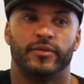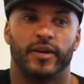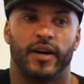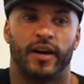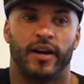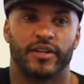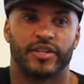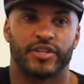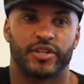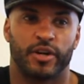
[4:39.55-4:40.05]

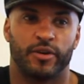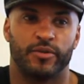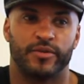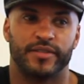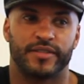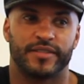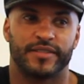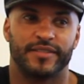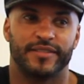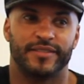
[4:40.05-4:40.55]
our show
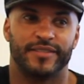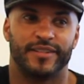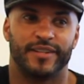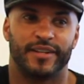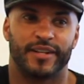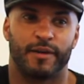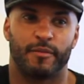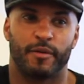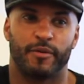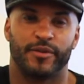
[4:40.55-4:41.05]
has
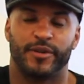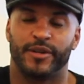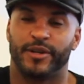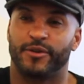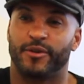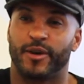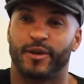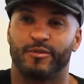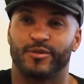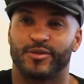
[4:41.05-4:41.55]
come up with an
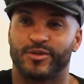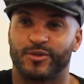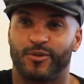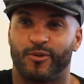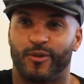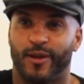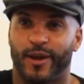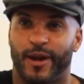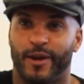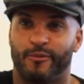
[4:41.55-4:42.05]
incredible
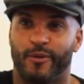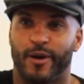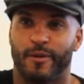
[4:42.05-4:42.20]
storyline